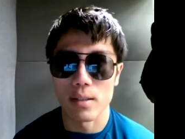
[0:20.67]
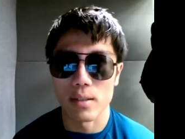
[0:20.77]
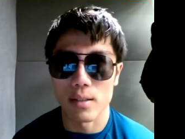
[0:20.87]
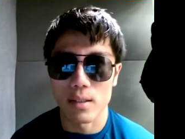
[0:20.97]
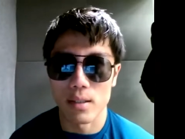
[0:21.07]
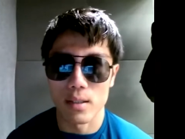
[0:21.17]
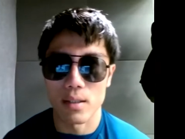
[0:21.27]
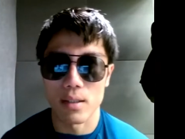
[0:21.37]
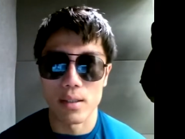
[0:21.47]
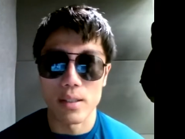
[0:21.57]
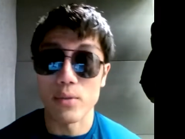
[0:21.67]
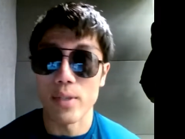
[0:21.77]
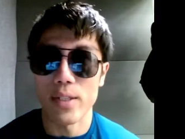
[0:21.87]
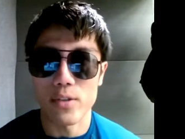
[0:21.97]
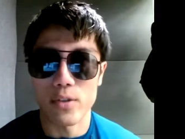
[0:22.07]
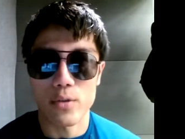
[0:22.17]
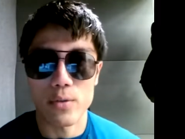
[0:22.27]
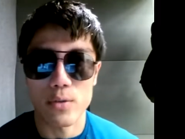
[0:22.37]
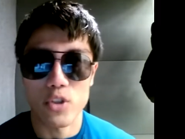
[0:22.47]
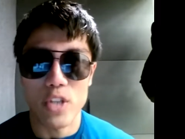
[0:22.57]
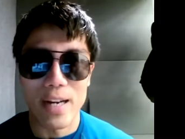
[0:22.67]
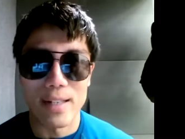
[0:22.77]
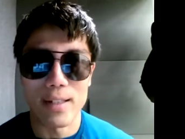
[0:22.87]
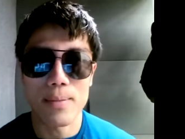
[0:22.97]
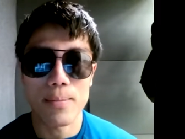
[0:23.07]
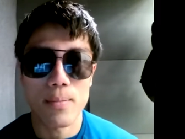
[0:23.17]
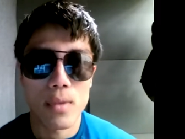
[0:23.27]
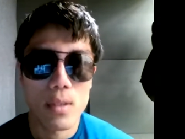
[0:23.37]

and uh, in relation to China.